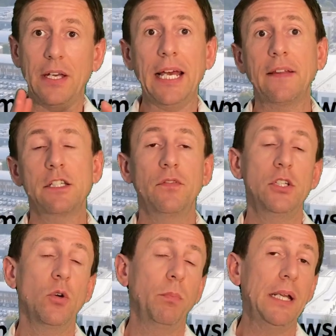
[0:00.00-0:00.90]
like this
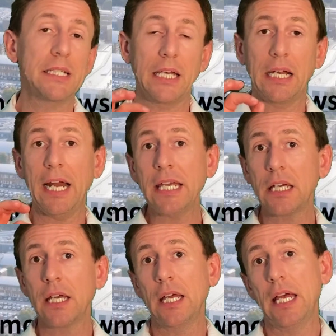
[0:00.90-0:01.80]
video, please click
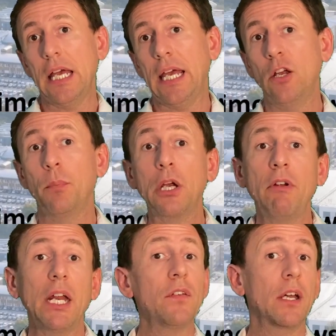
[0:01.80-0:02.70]
like, and it would be
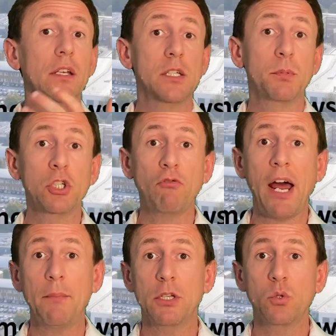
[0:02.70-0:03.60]
great if you could
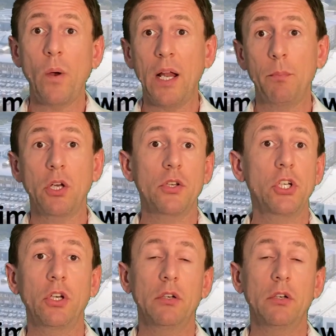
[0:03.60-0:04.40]
subscribe as well because you're going